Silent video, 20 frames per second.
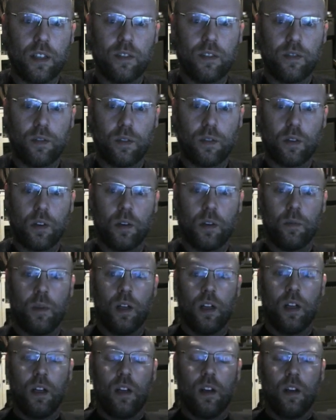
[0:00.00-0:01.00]
forum
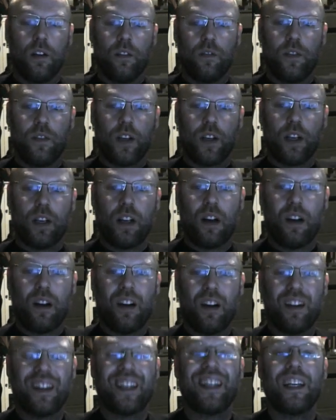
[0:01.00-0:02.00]
figured out how
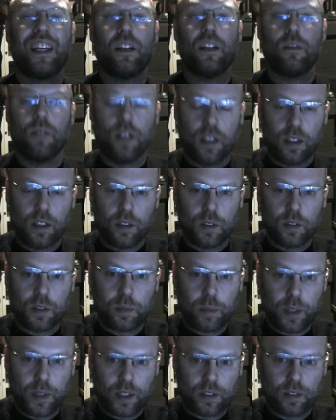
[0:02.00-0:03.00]
to get rid of those
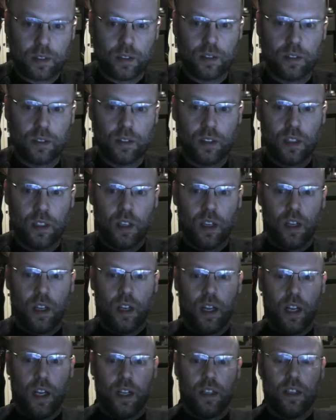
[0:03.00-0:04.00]
pixels,
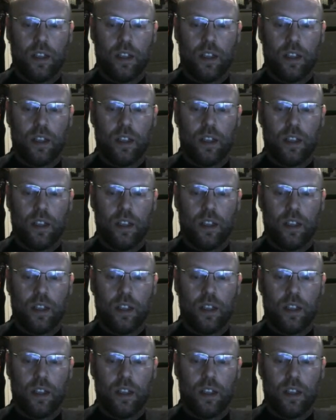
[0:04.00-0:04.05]
and